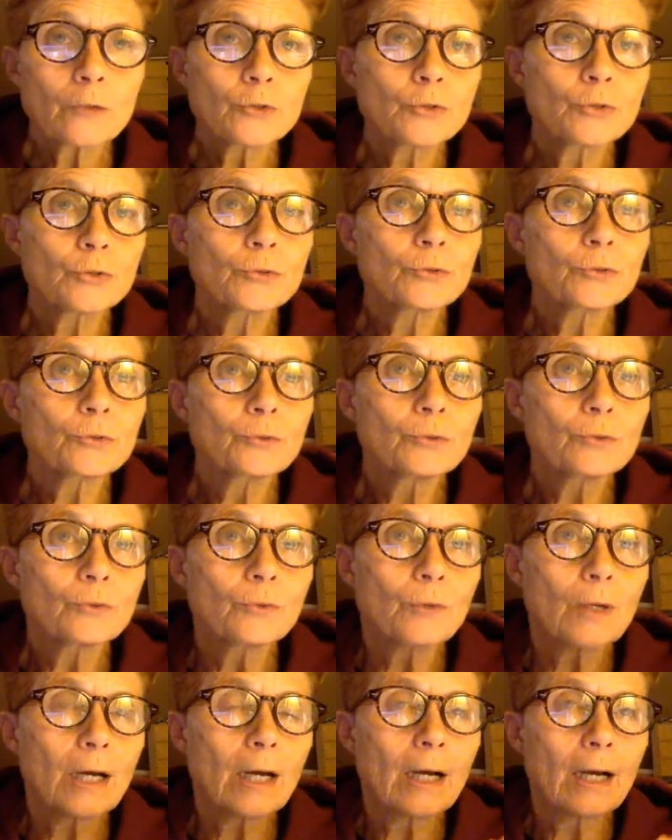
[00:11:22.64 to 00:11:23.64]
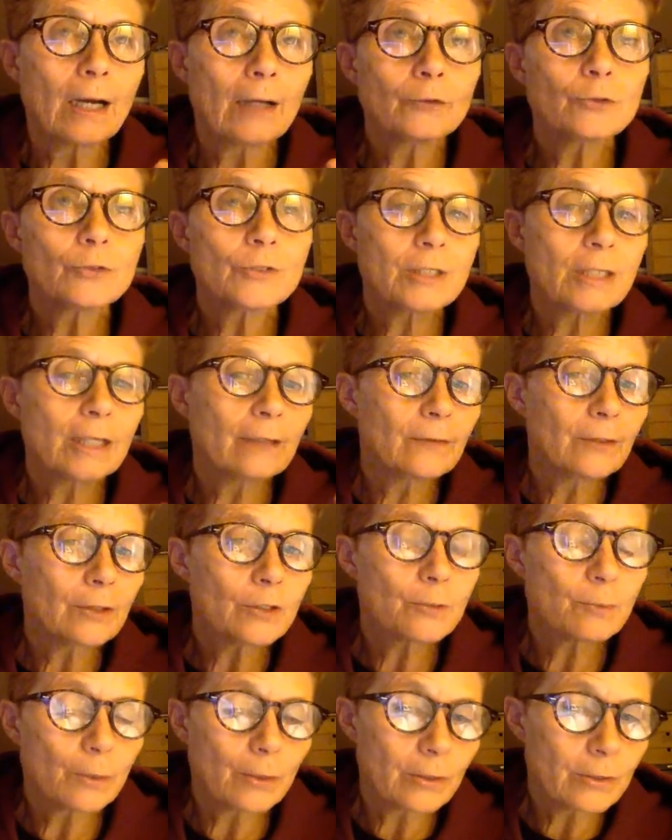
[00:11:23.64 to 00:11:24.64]
to understand the
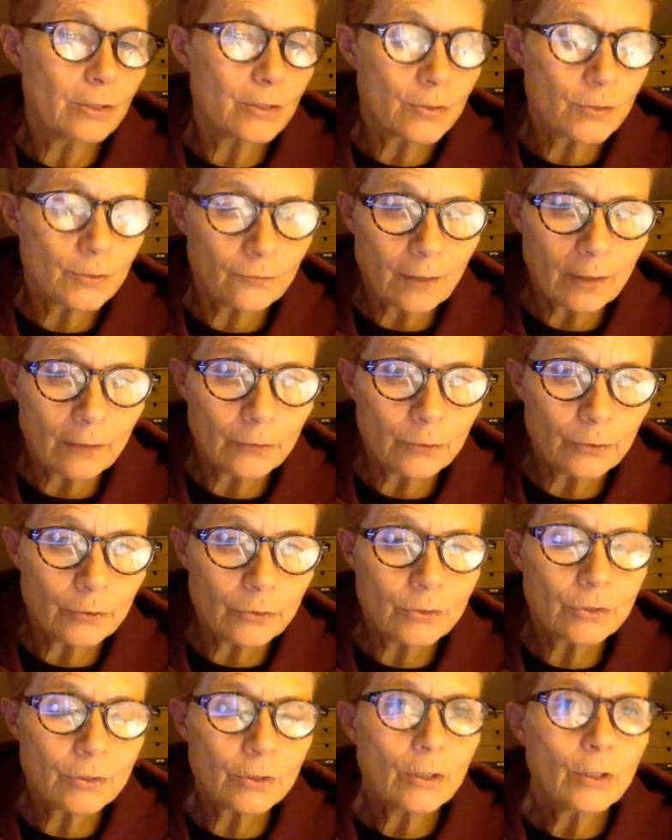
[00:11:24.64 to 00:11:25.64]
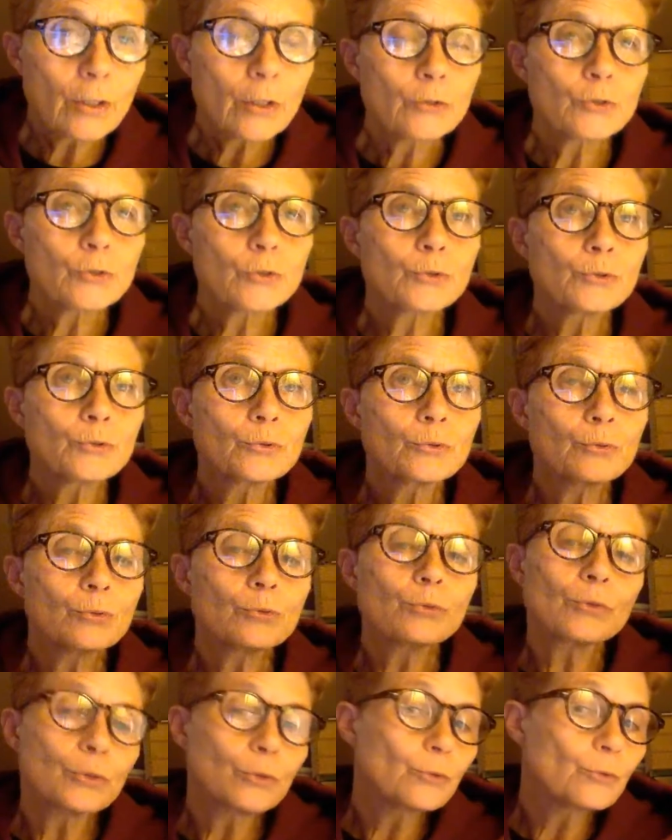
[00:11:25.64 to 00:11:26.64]
experiences of others,
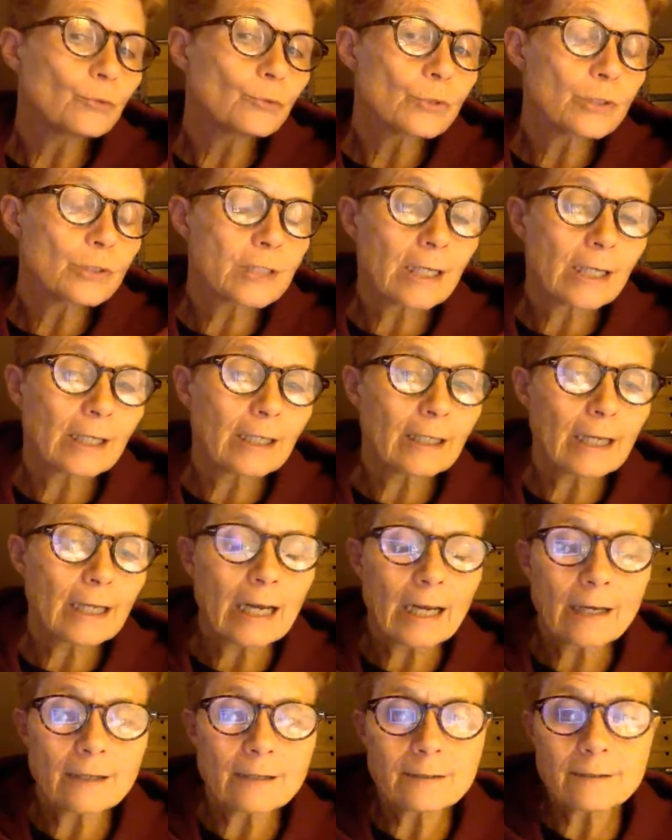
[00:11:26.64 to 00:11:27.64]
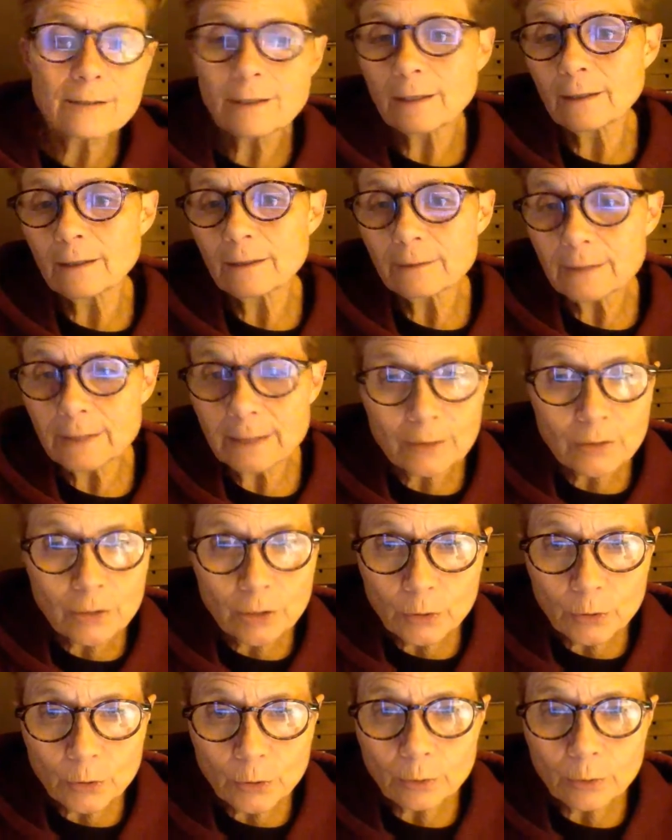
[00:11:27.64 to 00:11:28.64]
to use, say, as a
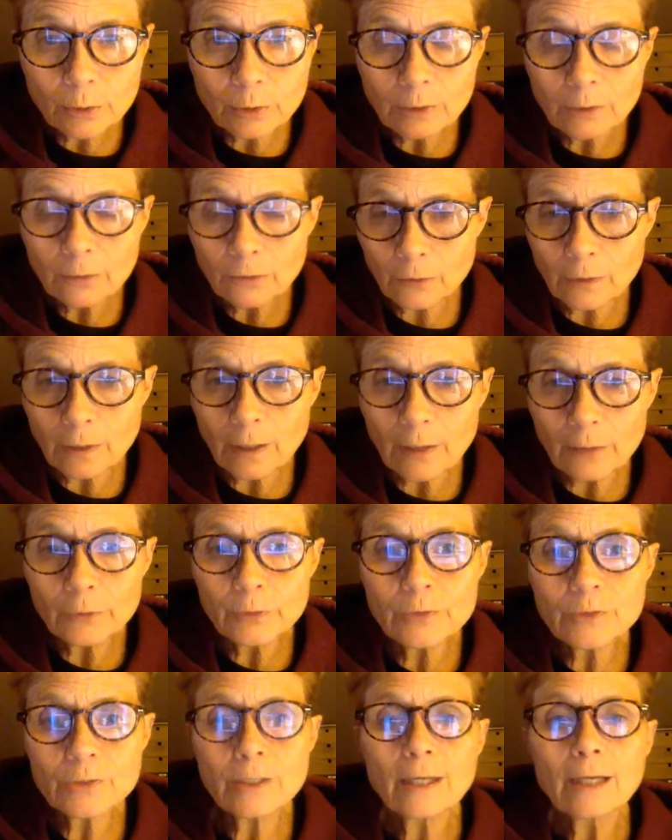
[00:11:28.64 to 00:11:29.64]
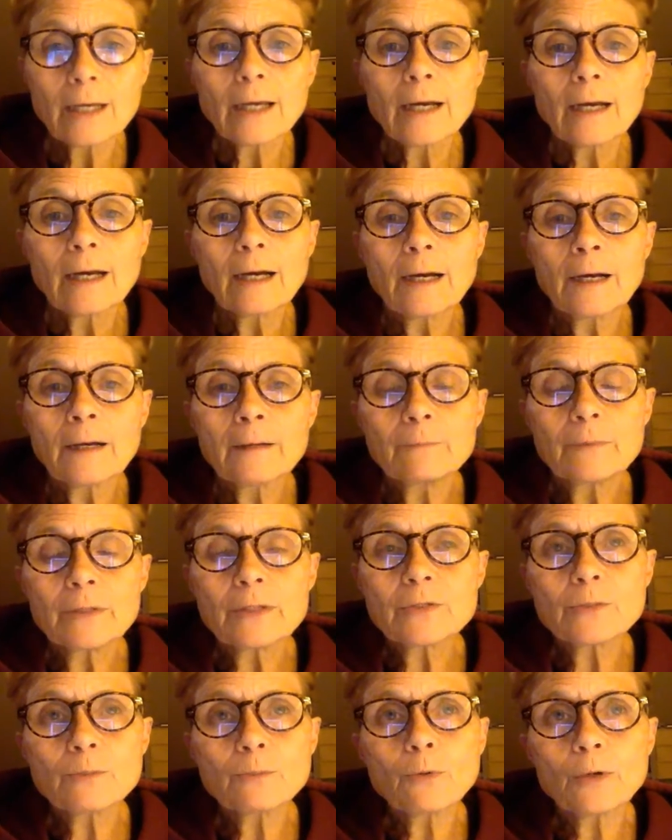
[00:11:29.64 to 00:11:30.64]
teaching tool for others.
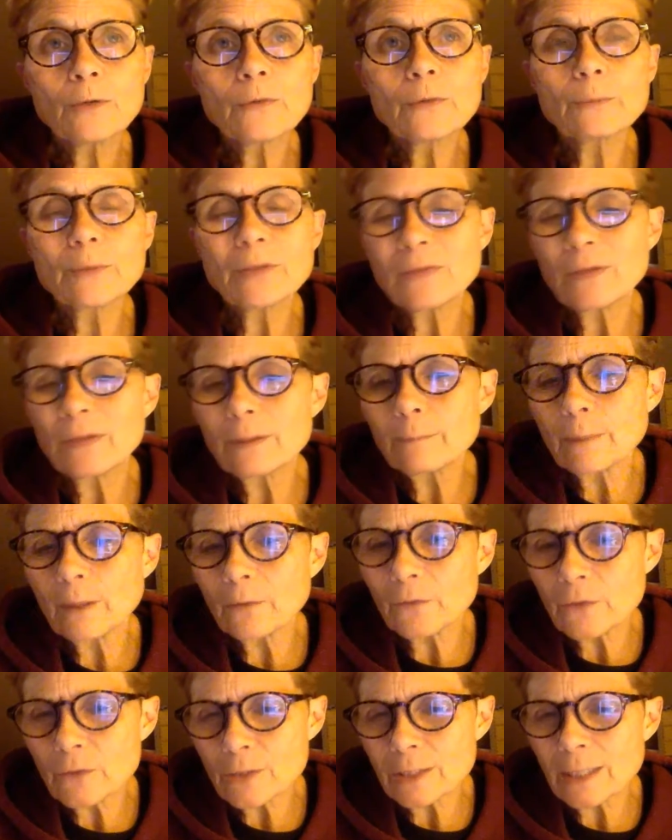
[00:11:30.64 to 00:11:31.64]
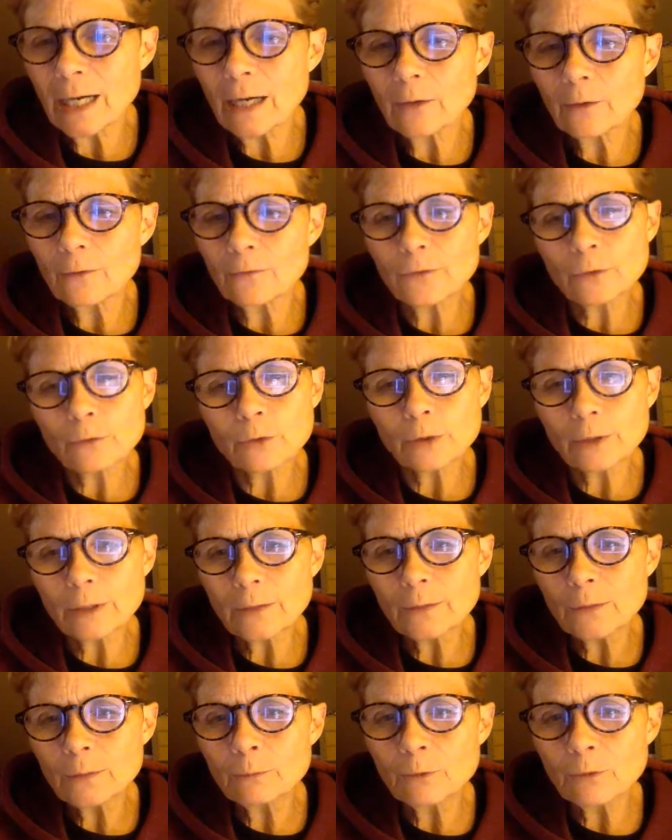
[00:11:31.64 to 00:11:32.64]
It's important that we think about this now. If you look
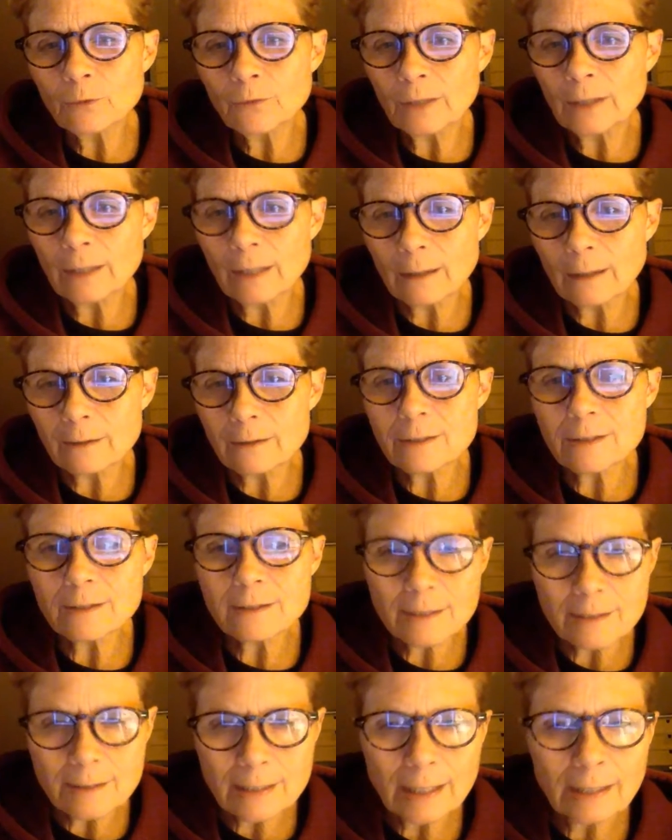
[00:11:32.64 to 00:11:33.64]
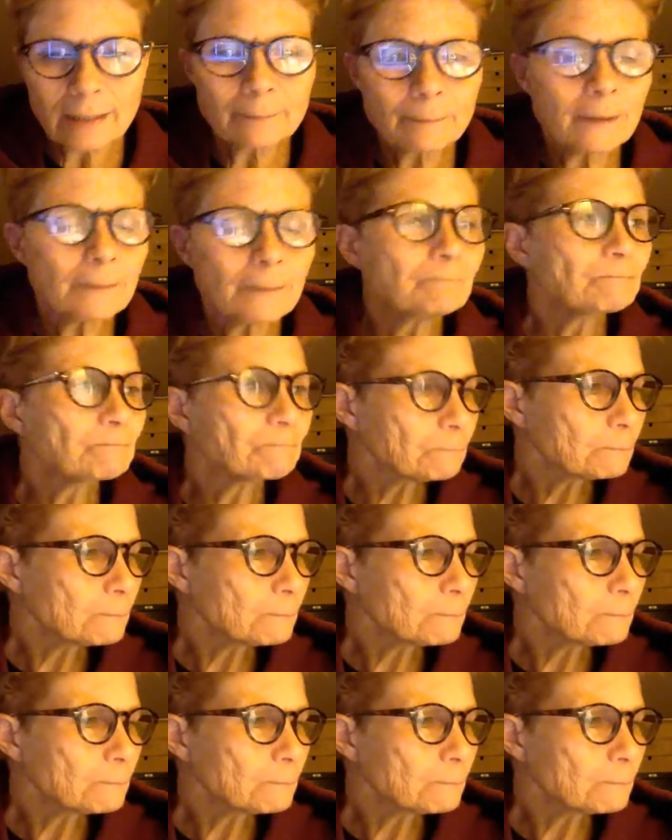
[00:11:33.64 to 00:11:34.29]
at the movie analysis assignment,